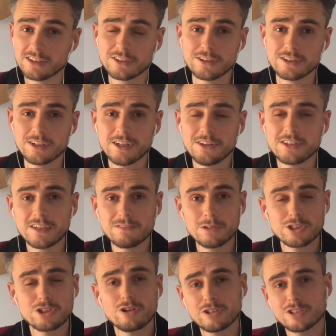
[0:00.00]
They give you
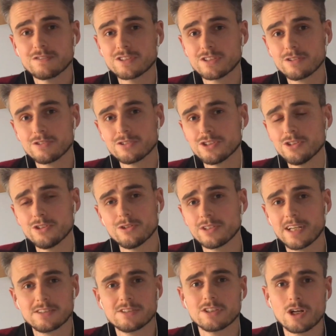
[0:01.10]
a choice of songs. You don't
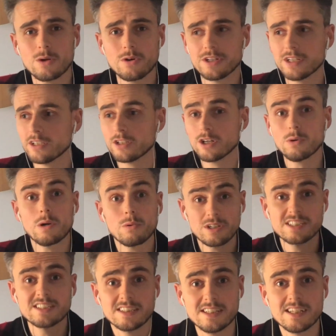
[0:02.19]
get to go on it and go, I want
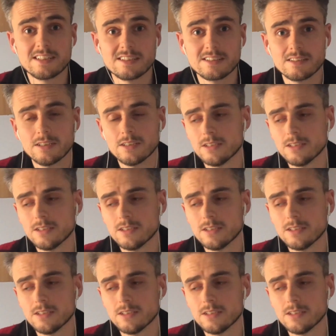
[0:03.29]
to sing this.